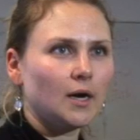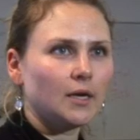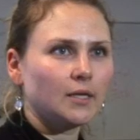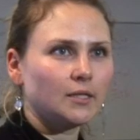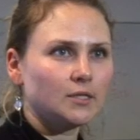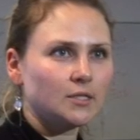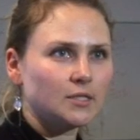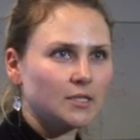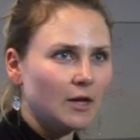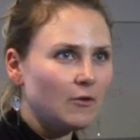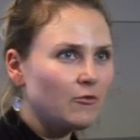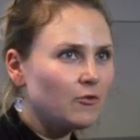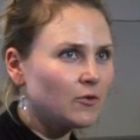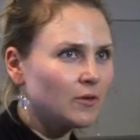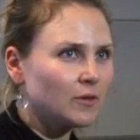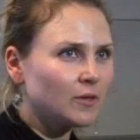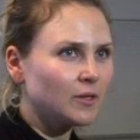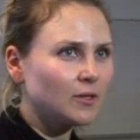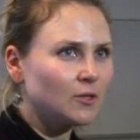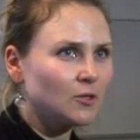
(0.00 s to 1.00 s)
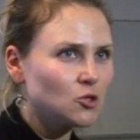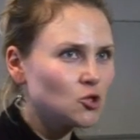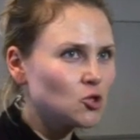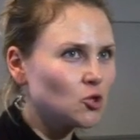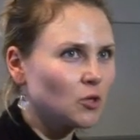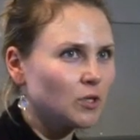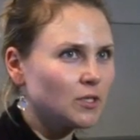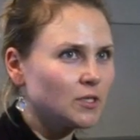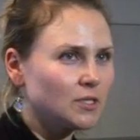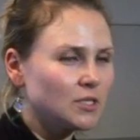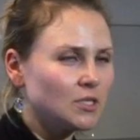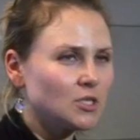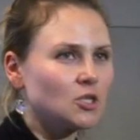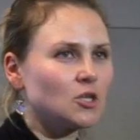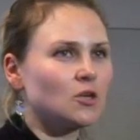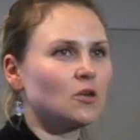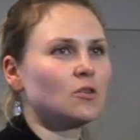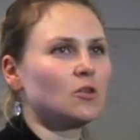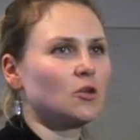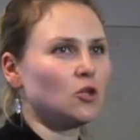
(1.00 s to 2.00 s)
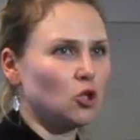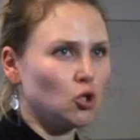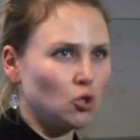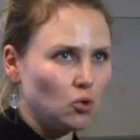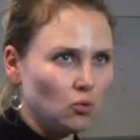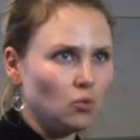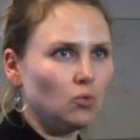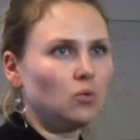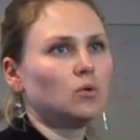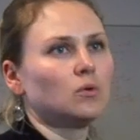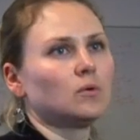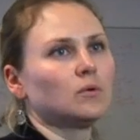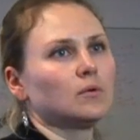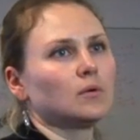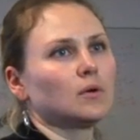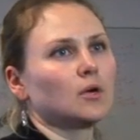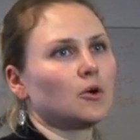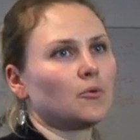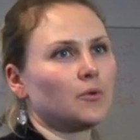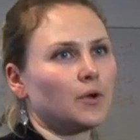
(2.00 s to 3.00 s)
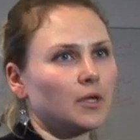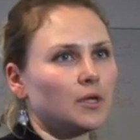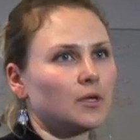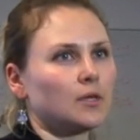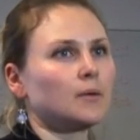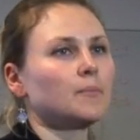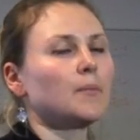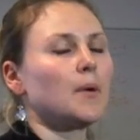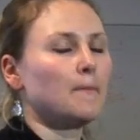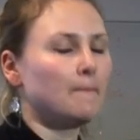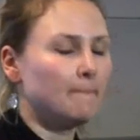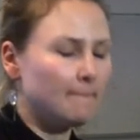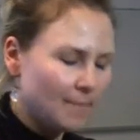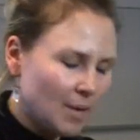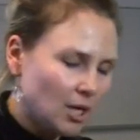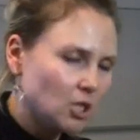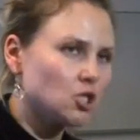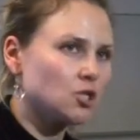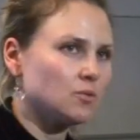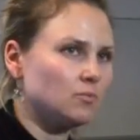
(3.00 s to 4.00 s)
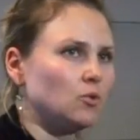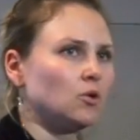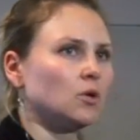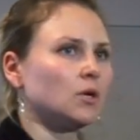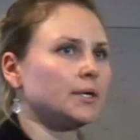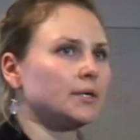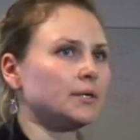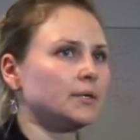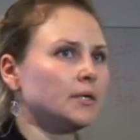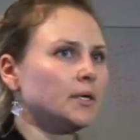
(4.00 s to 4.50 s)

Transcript: I definitely enjoy teaching the new curriculum much more.